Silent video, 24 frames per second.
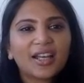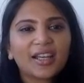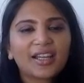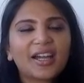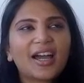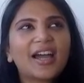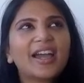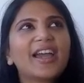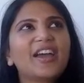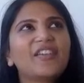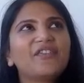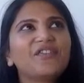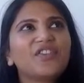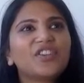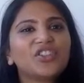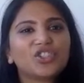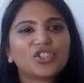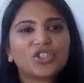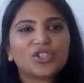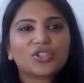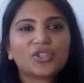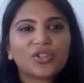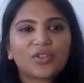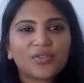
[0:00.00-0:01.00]
I have
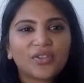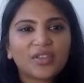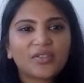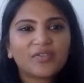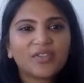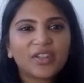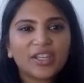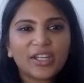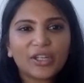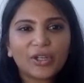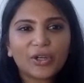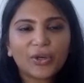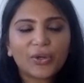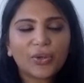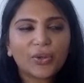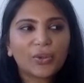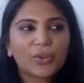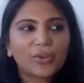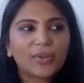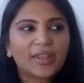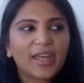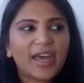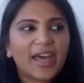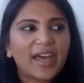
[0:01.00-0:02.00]
visions of the video
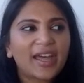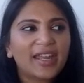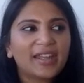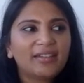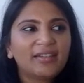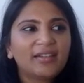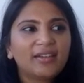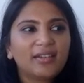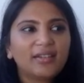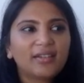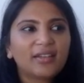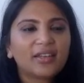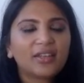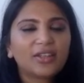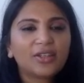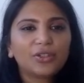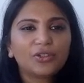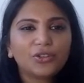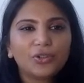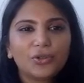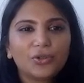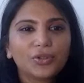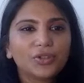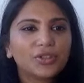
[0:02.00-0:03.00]
that
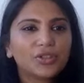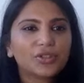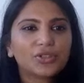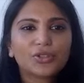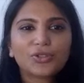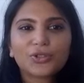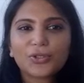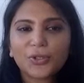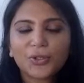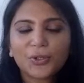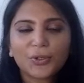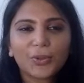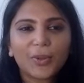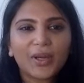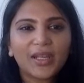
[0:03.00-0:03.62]
you could do.